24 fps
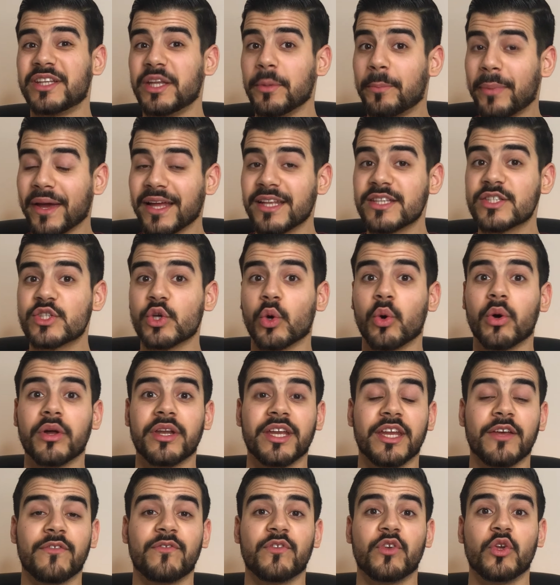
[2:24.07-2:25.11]
depends
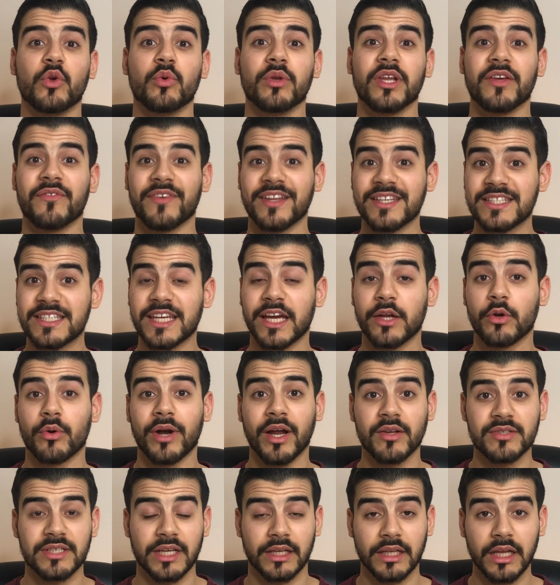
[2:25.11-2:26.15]
on if you live inside or
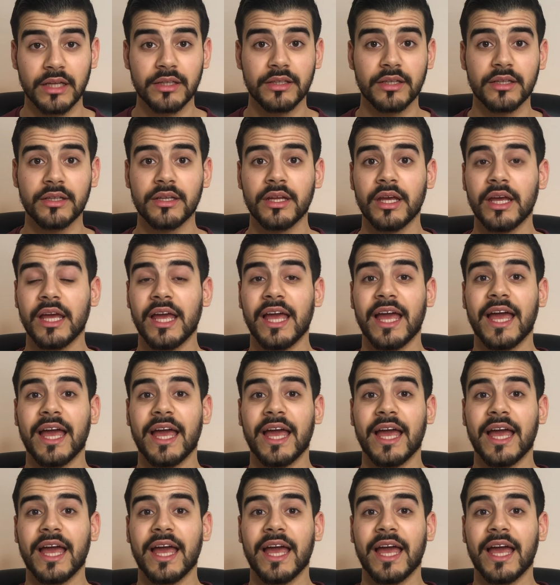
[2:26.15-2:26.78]
outside London,